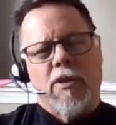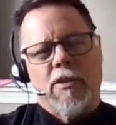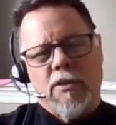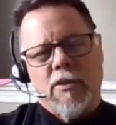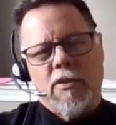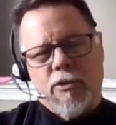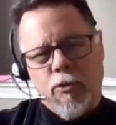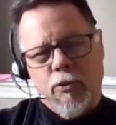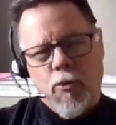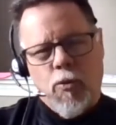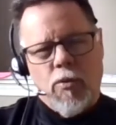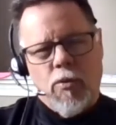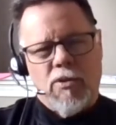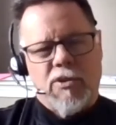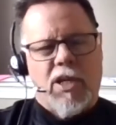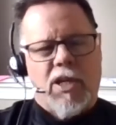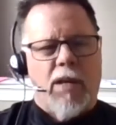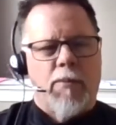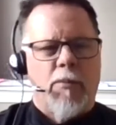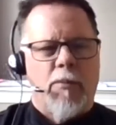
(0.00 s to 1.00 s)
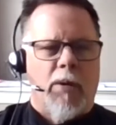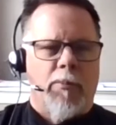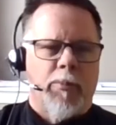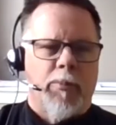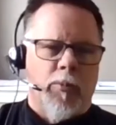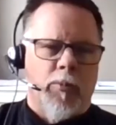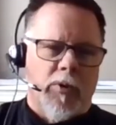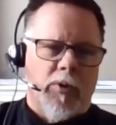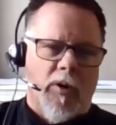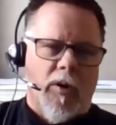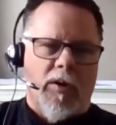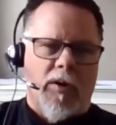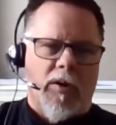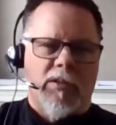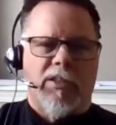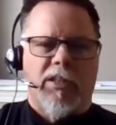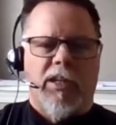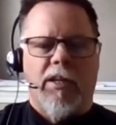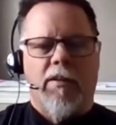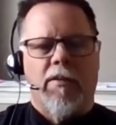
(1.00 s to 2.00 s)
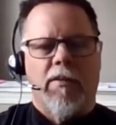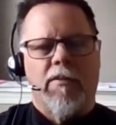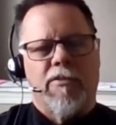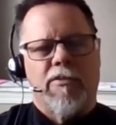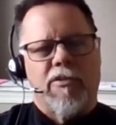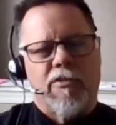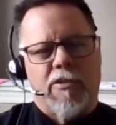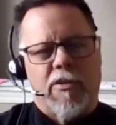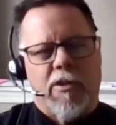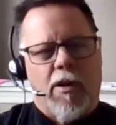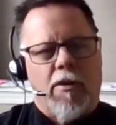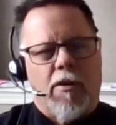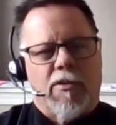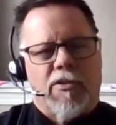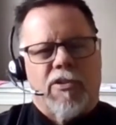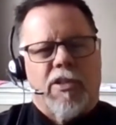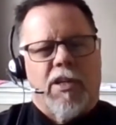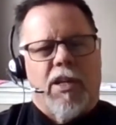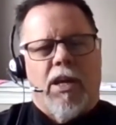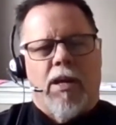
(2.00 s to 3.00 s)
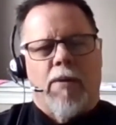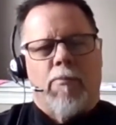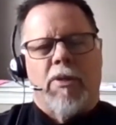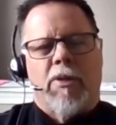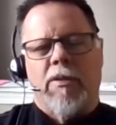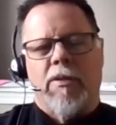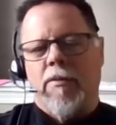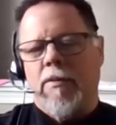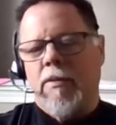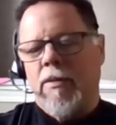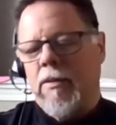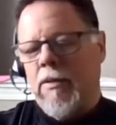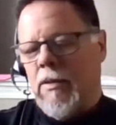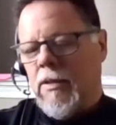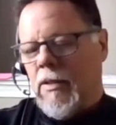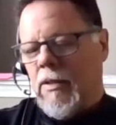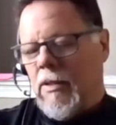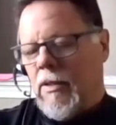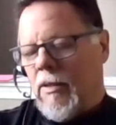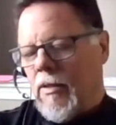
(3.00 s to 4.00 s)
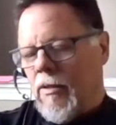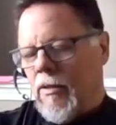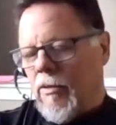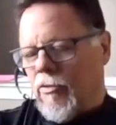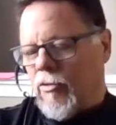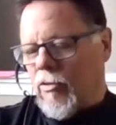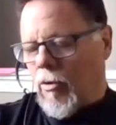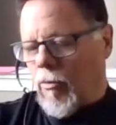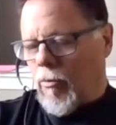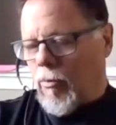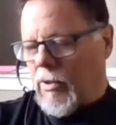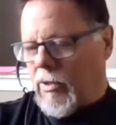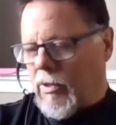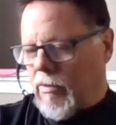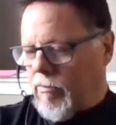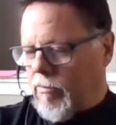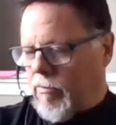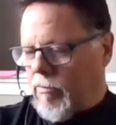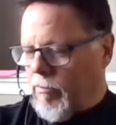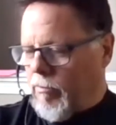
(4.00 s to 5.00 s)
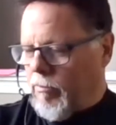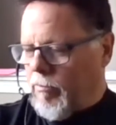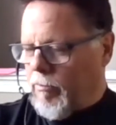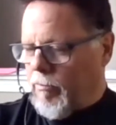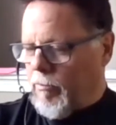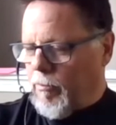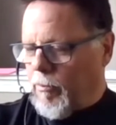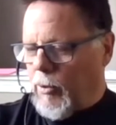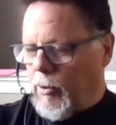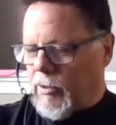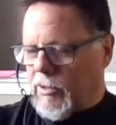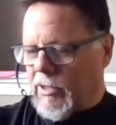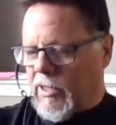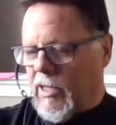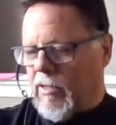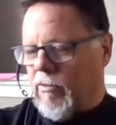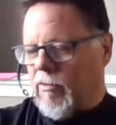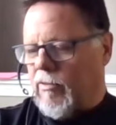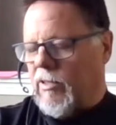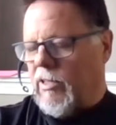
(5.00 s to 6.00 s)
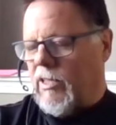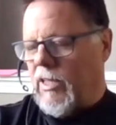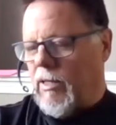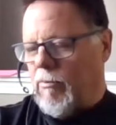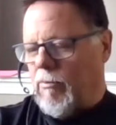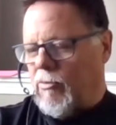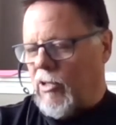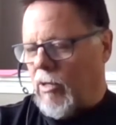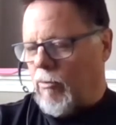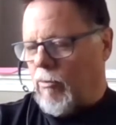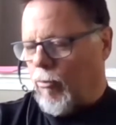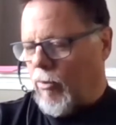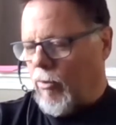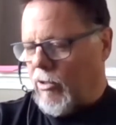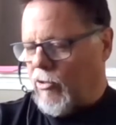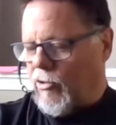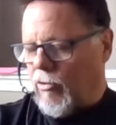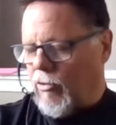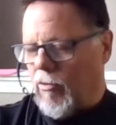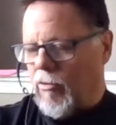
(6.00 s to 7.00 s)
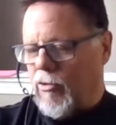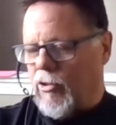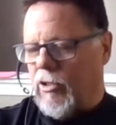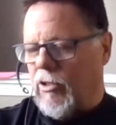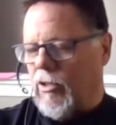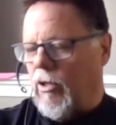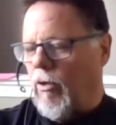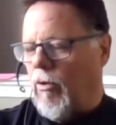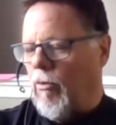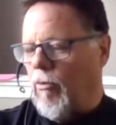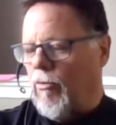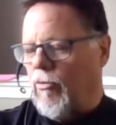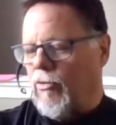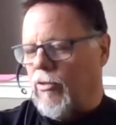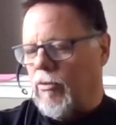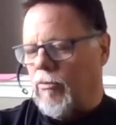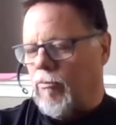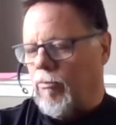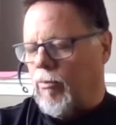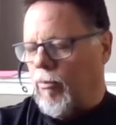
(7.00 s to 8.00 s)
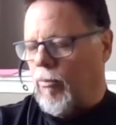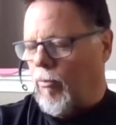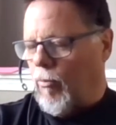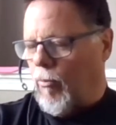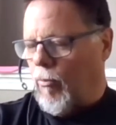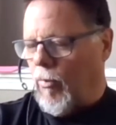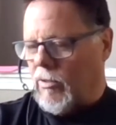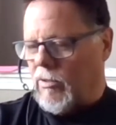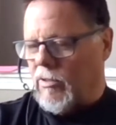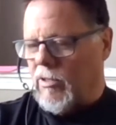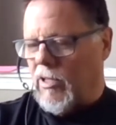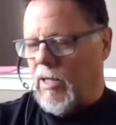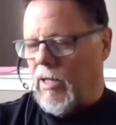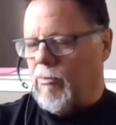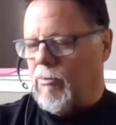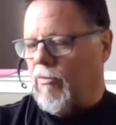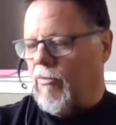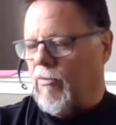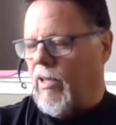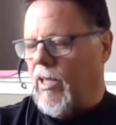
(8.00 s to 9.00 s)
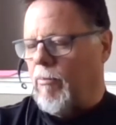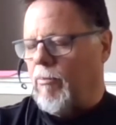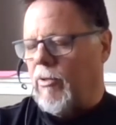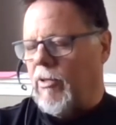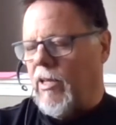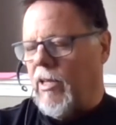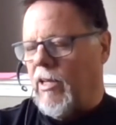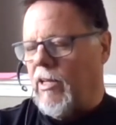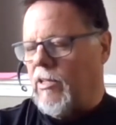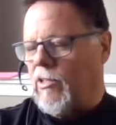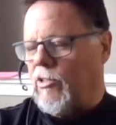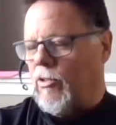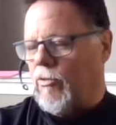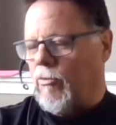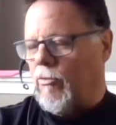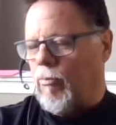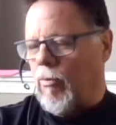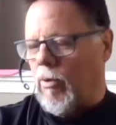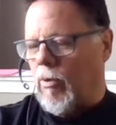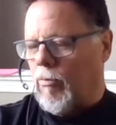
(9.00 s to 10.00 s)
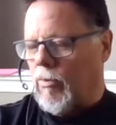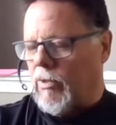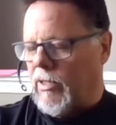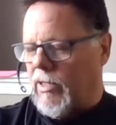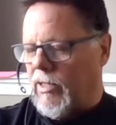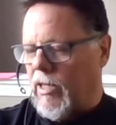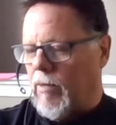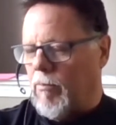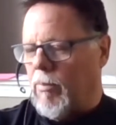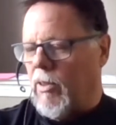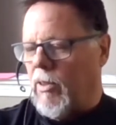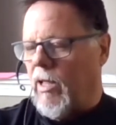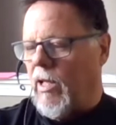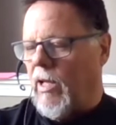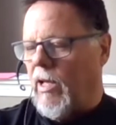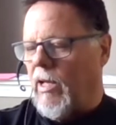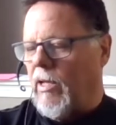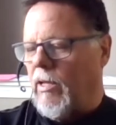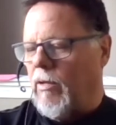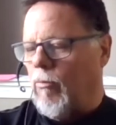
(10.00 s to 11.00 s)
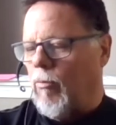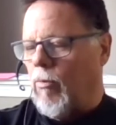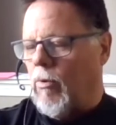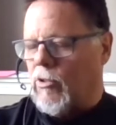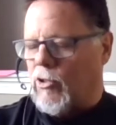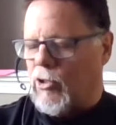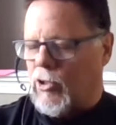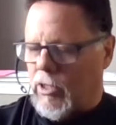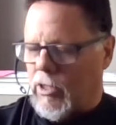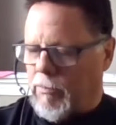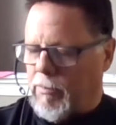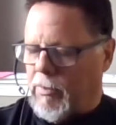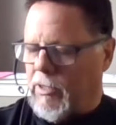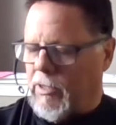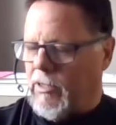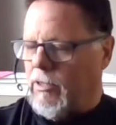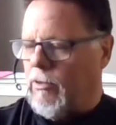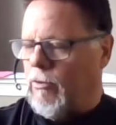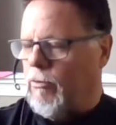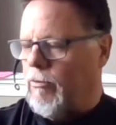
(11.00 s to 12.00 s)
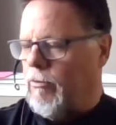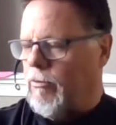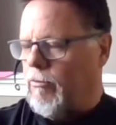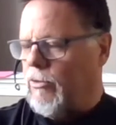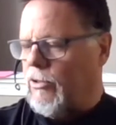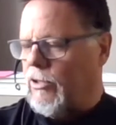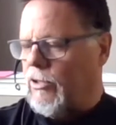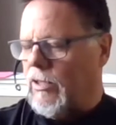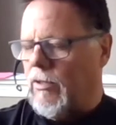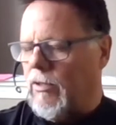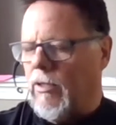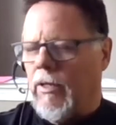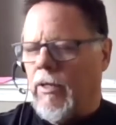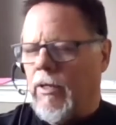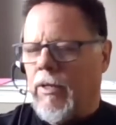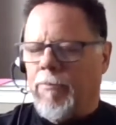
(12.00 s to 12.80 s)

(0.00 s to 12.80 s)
And then the tools came up, root cause analysis and RCM. And So we put together teams on researching those and what types of applications, where would they apply, where should it be used.